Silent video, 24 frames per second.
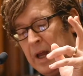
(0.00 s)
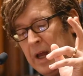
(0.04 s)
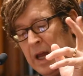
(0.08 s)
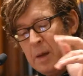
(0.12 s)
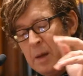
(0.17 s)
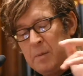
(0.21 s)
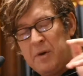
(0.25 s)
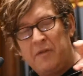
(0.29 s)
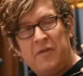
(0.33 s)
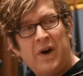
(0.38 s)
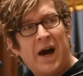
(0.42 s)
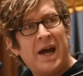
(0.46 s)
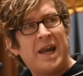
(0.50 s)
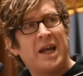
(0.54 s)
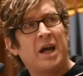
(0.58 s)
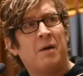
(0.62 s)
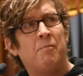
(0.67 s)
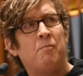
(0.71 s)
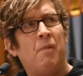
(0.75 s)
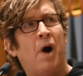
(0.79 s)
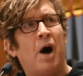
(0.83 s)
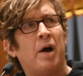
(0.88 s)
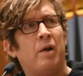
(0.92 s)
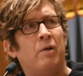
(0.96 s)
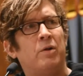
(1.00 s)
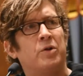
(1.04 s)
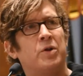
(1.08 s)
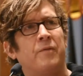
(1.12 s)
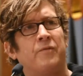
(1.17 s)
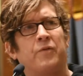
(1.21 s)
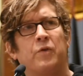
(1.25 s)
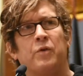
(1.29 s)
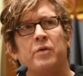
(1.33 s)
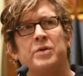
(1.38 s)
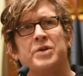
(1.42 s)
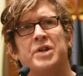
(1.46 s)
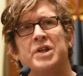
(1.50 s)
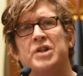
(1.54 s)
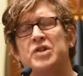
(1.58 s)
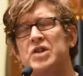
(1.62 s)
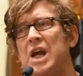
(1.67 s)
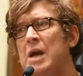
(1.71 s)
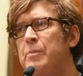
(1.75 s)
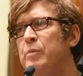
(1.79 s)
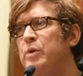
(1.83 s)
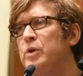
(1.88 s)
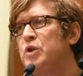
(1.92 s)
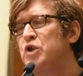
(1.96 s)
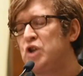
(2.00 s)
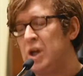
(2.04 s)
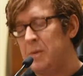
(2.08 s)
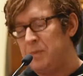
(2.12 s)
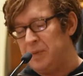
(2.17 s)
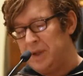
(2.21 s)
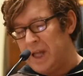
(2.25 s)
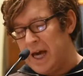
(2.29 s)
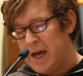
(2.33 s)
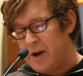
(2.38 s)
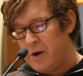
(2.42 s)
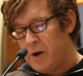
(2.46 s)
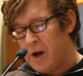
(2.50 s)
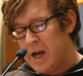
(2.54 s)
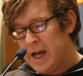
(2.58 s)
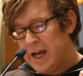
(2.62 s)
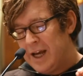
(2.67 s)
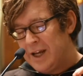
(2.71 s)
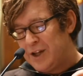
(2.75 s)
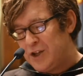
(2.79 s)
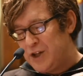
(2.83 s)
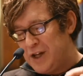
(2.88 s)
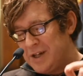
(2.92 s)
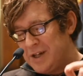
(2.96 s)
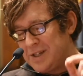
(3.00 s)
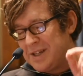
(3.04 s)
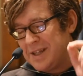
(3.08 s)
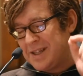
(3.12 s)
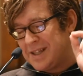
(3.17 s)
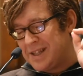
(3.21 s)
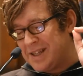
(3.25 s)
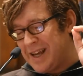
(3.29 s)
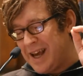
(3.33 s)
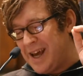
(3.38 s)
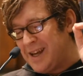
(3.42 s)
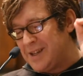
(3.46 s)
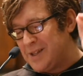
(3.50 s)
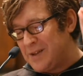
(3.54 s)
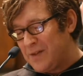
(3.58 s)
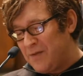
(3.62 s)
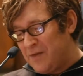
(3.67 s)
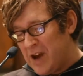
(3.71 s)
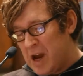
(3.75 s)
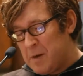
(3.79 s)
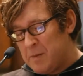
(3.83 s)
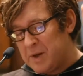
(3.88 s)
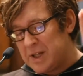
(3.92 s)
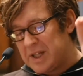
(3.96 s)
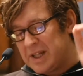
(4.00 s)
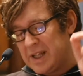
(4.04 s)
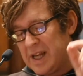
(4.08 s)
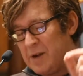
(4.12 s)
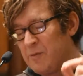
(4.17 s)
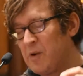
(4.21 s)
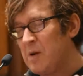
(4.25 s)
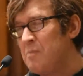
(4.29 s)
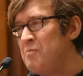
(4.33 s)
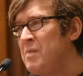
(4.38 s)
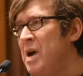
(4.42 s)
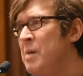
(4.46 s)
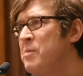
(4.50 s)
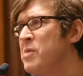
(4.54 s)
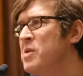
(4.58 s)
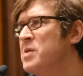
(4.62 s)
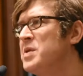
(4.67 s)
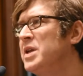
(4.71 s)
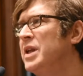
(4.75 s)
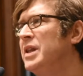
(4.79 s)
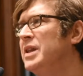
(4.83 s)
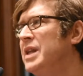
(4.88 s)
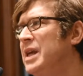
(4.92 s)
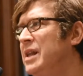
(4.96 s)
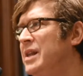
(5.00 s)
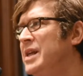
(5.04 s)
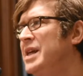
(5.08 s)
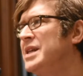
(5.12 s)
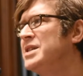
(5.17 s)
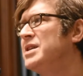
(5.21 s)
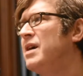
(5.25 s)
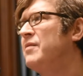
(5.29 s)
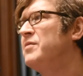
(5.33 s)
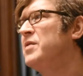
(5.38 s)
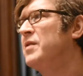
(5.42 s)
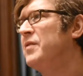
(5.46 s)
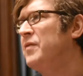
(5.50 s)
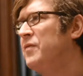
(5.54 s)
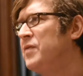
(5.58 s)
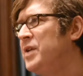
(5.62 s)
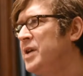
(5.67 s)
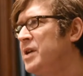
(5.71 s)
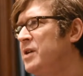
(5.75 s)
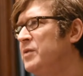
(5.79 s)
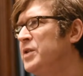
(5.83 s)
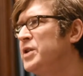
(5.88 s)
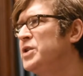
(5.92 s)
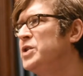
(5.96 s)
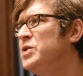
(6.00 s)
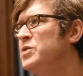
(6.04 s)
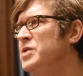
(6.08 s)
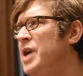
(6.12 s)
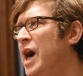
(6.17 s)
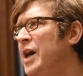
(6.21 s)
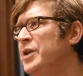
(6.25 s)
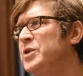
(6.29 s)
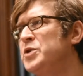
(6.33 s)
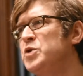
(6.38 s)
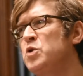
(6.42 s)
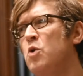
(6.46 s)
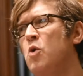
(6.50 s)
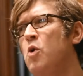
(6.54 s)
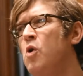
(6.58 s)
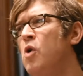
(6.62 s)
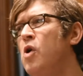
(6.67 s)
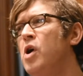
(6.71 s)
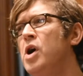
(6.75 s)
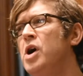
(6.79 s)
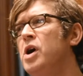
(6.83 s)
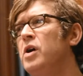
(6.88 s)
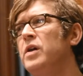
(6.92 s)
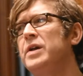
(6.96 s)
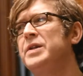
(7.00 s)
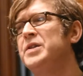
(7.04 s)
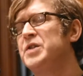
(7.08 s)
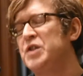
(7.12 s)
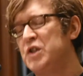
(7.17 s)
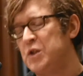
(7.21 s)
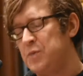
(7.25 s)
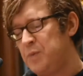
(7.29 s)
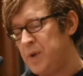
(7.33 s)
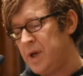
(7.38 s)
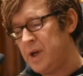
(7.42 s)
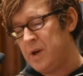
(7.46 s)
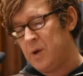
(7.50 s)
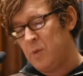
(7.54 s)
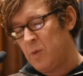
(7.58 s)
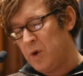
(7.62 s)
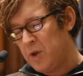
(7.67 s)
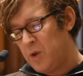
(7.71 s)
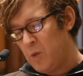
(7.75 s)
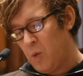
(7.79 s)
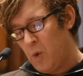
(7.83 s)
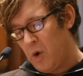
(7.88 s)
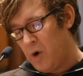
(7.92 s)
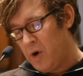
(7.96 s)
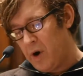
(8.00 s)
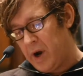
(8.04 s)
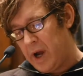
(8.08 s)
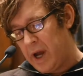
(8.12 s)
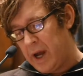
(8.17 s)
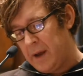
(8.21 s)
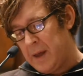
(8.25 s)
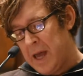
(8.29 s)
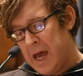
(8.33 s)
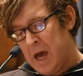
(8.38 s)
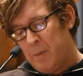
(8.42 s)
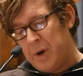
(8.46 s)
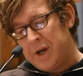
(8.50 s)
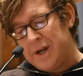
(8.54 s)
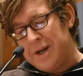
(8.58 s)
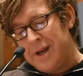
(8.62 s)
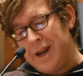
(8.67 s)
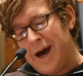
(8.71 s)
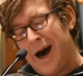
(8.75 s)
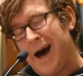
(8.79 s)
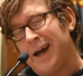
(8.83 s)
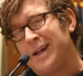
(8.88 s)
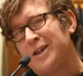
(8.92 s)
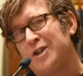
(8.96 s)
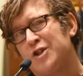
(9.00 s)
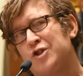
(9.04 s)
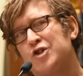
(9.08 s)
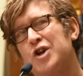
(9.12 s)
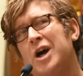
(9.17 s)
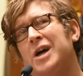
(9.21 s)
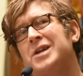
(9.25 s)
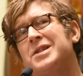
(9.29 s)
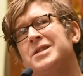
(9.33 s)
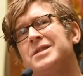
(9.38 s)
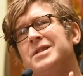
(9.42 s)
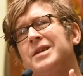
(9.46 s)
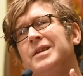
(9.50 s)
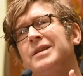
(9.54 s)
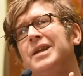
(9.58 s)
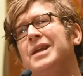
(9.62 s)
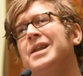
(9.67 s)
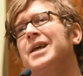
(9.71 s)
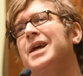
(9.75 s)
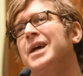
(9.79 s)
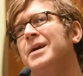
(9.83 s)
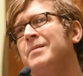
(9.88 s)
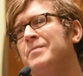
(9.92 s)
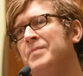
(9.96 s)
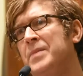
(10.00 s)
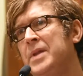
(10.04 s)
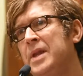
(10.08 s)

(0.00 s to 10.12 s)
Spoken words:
And providing a model for discipleship later, Jesus says famously, "Remember the lilies of the field that do not toil and spin with worry." But not just the lily.